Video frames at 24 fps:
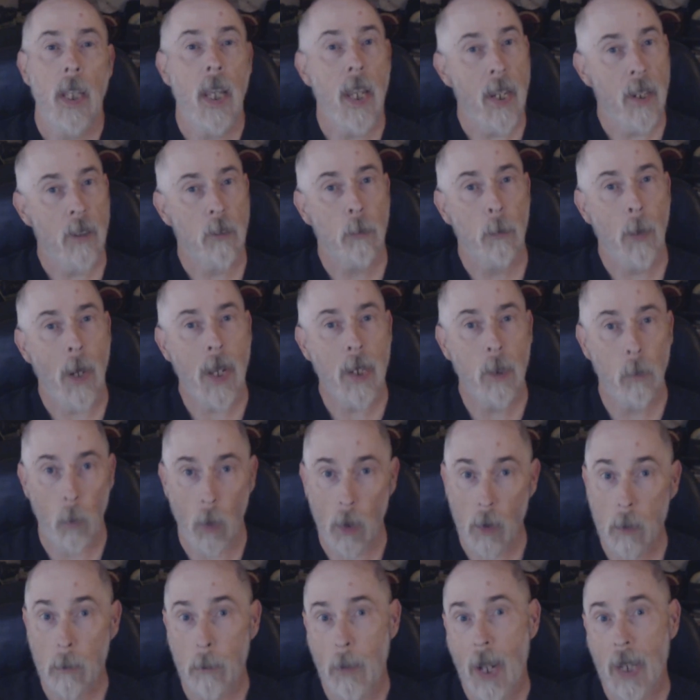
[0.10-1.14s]
Hey everybody,
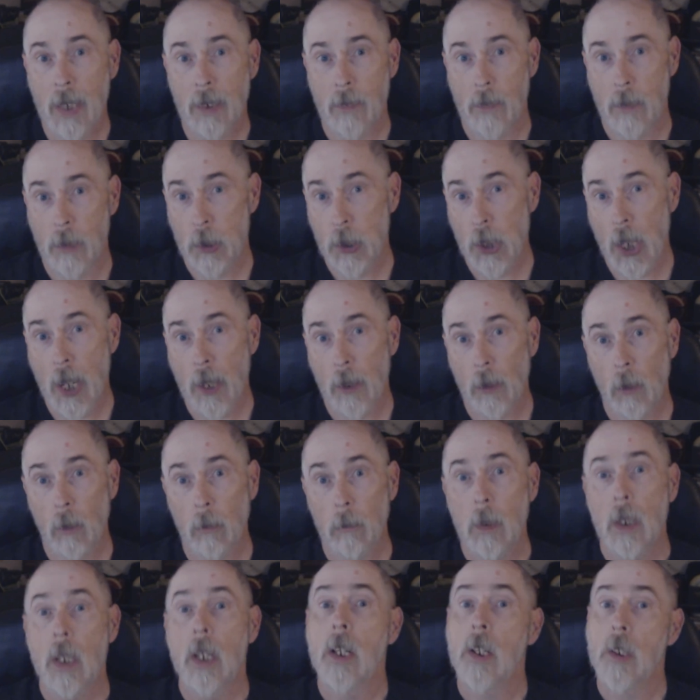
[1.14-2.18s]
welcome back to the channel.
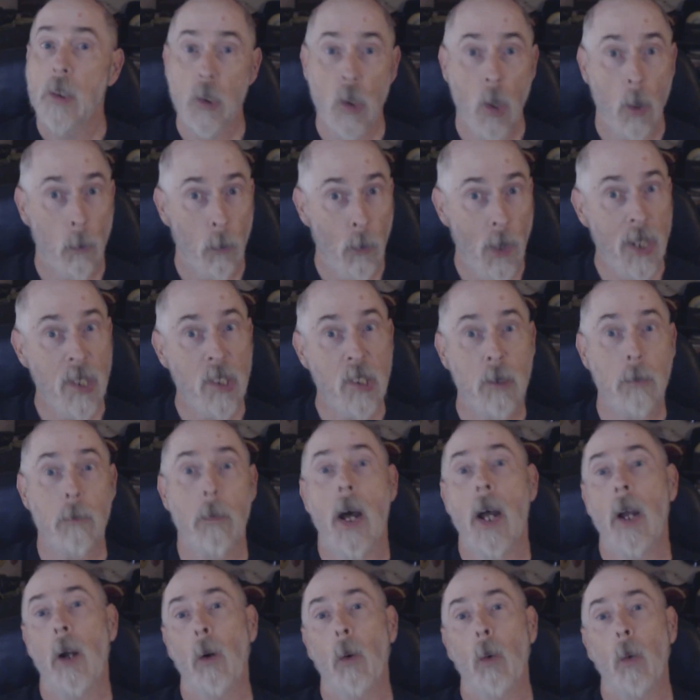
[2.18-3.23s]
So I'm raising
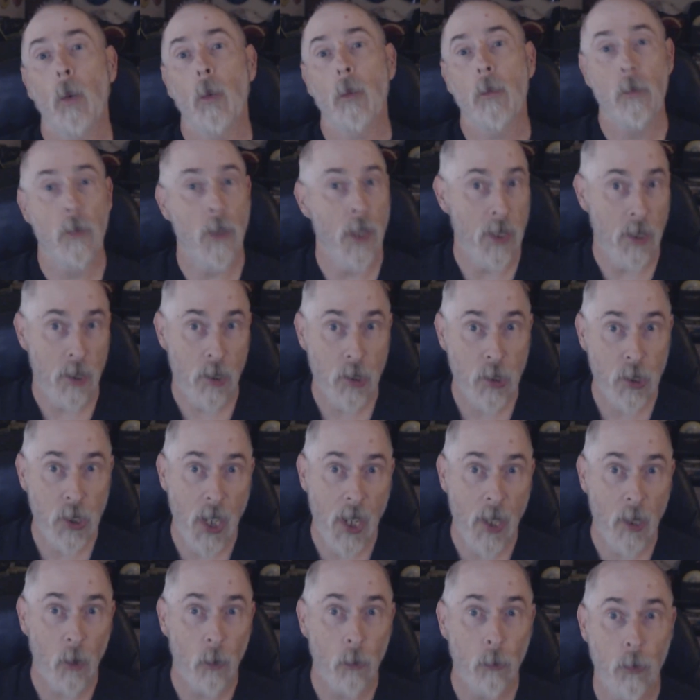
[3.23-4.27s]
my old fitness
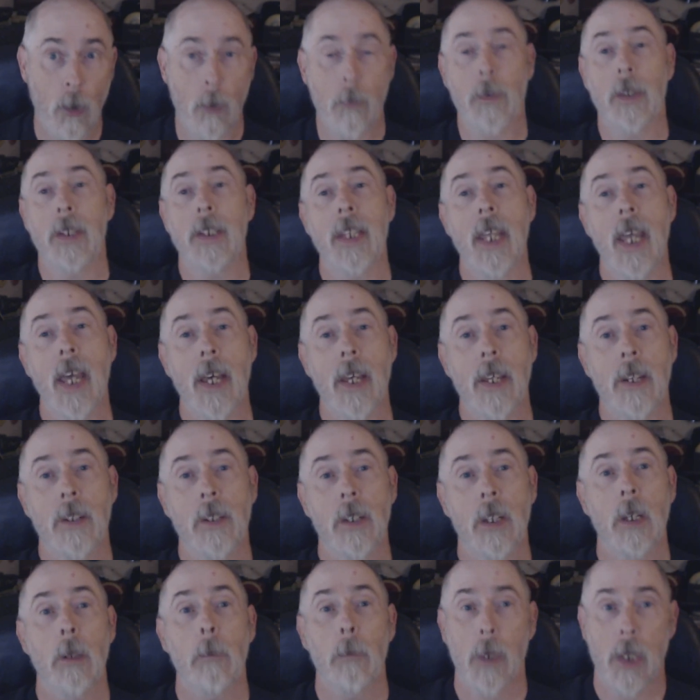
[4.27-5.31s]
channel from the dead
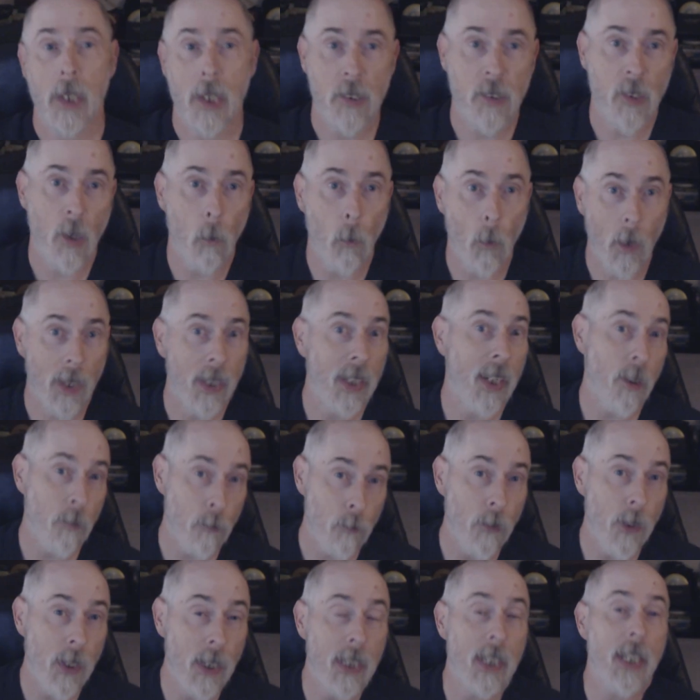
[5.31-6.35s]
because I want to get
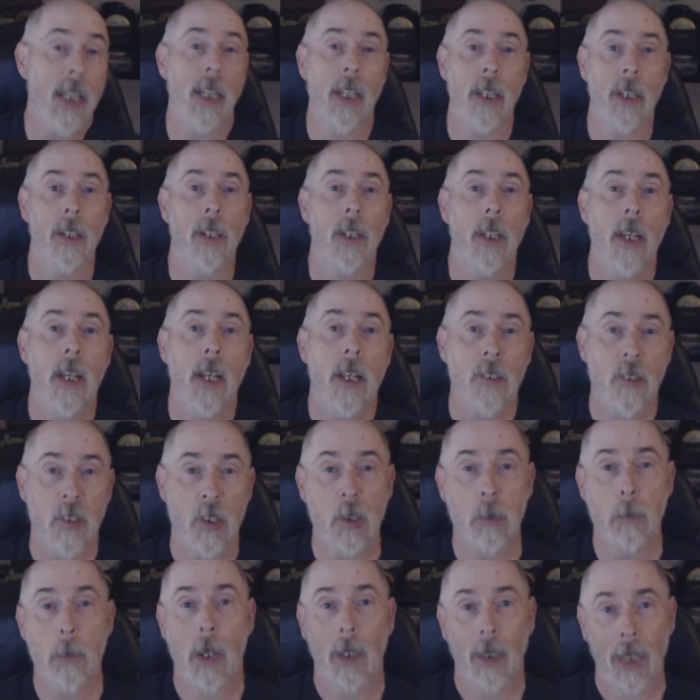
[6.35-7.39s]
fit again.
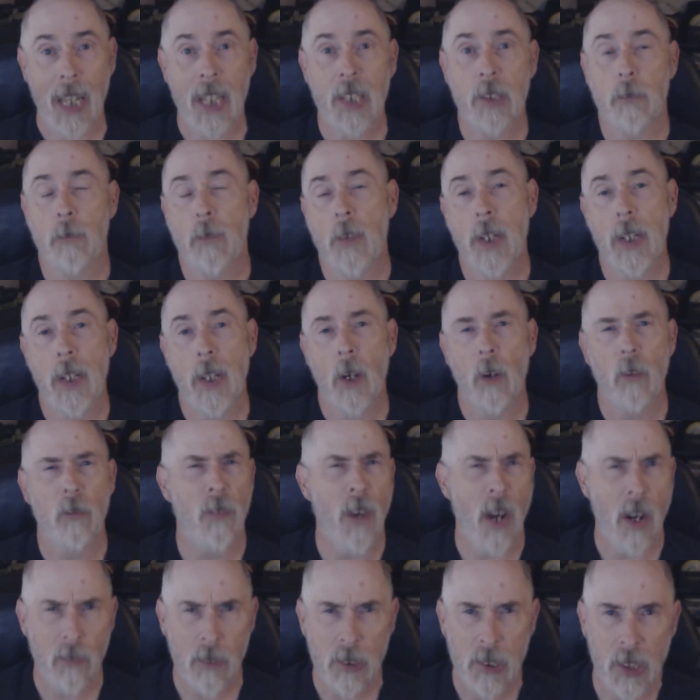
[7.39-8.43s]
Since my last video
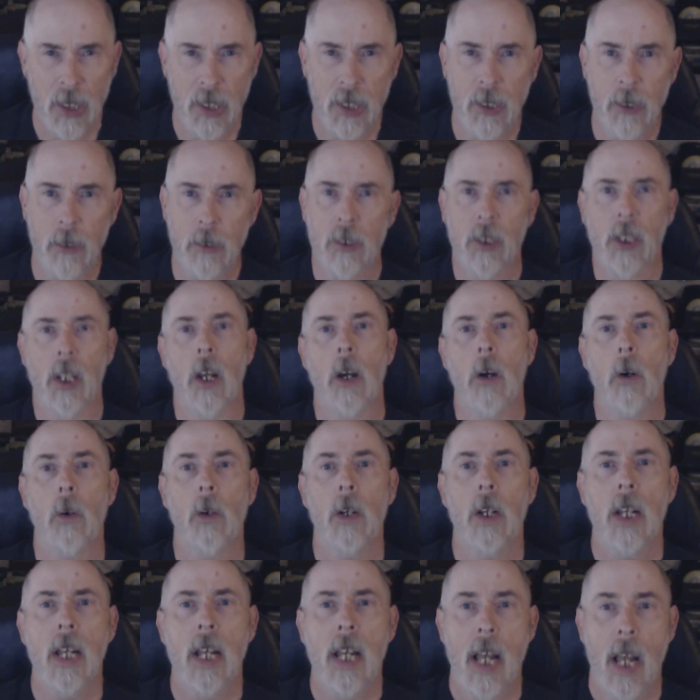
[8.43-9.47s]
5 or 6 years ago,
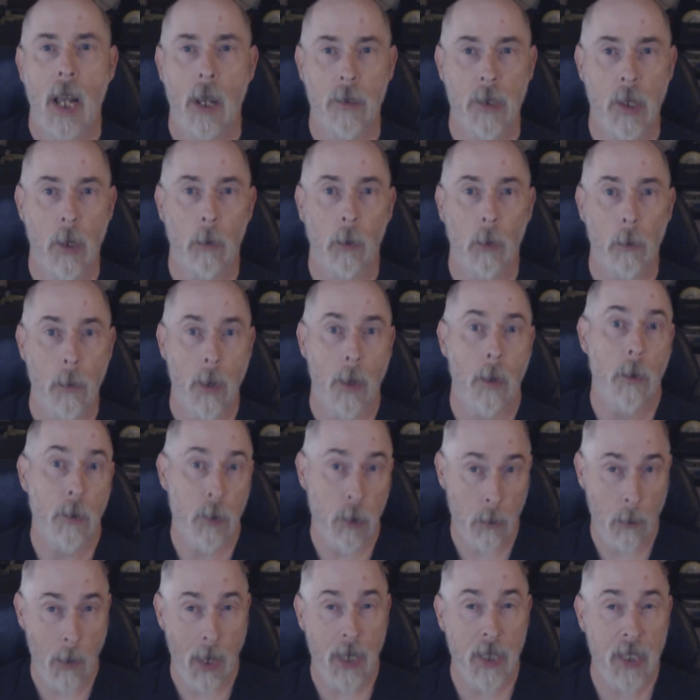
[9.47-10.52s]
I was able
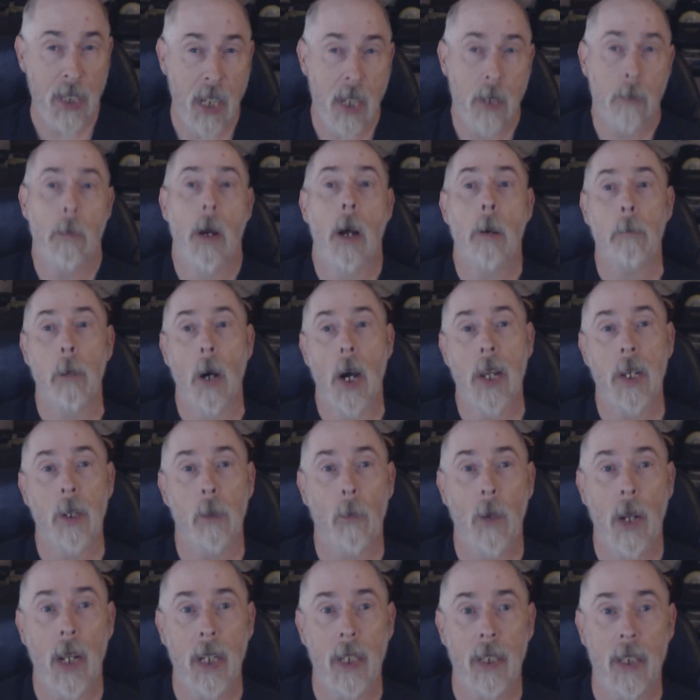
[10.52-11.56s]
to maintain my body
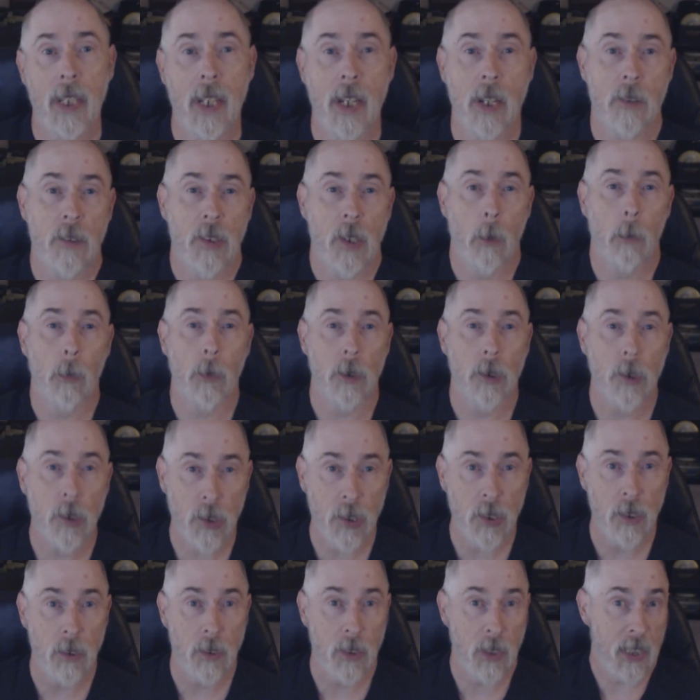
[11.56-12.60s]
weight, and I was able
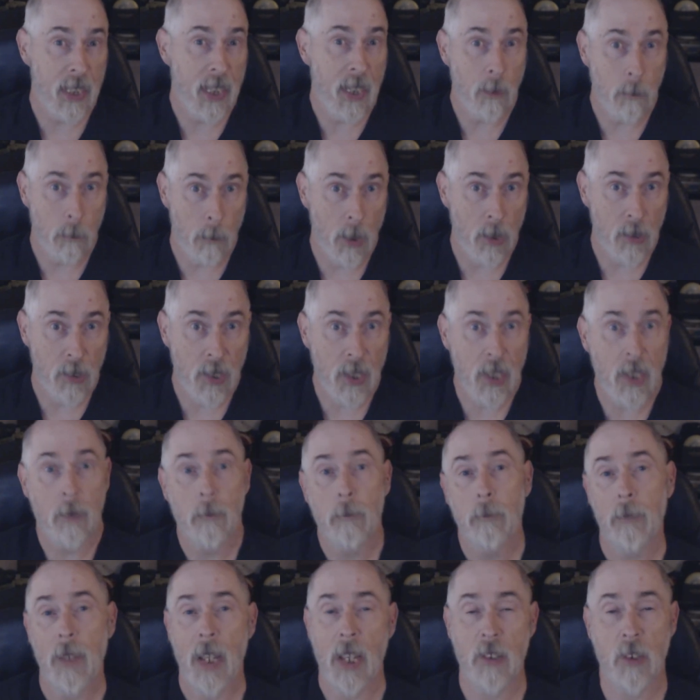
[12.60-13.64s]
to keep busy
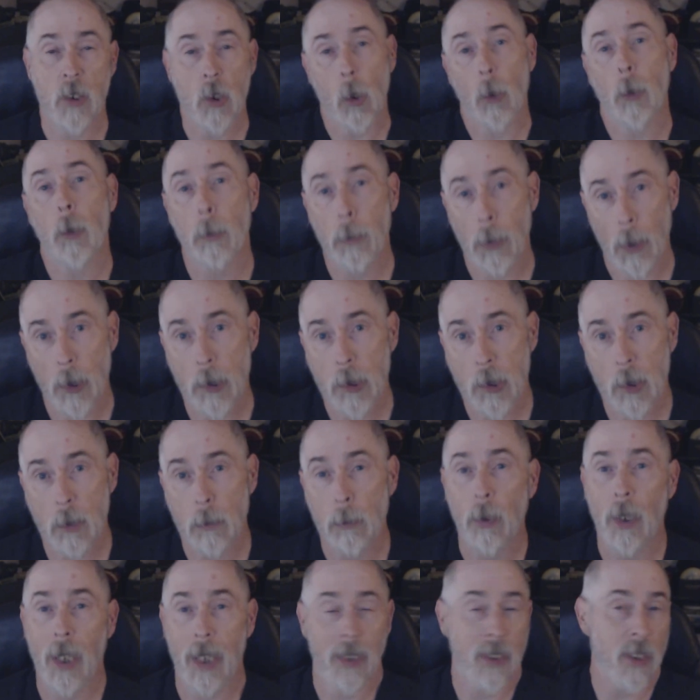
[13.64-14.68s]
as an older person
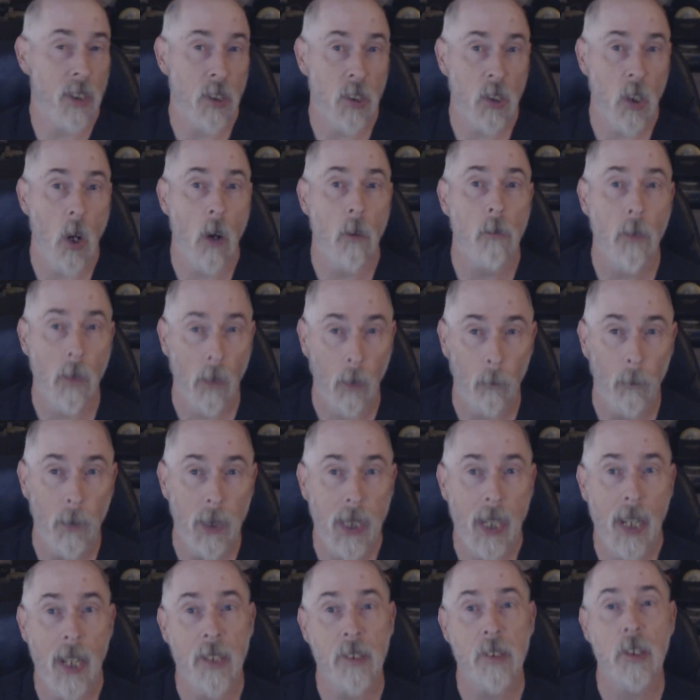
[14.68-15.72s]
playing disc golf on the
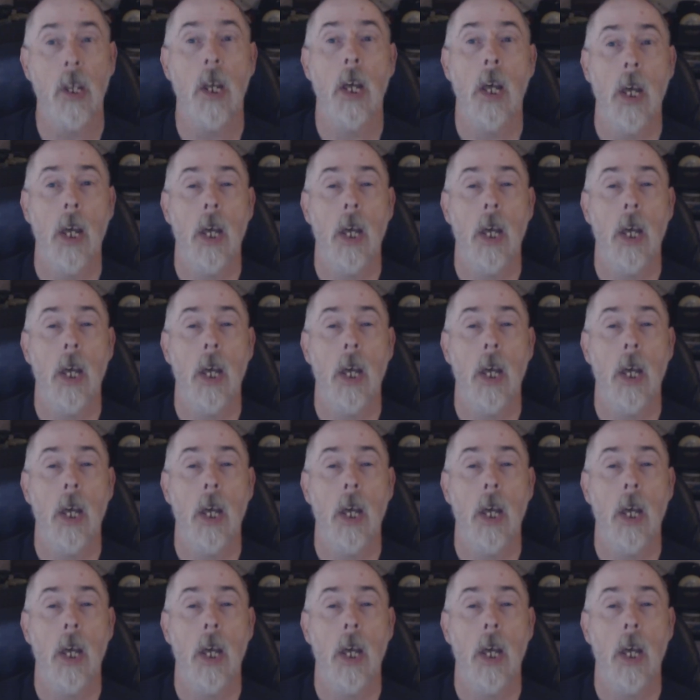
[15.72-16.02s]
weekends.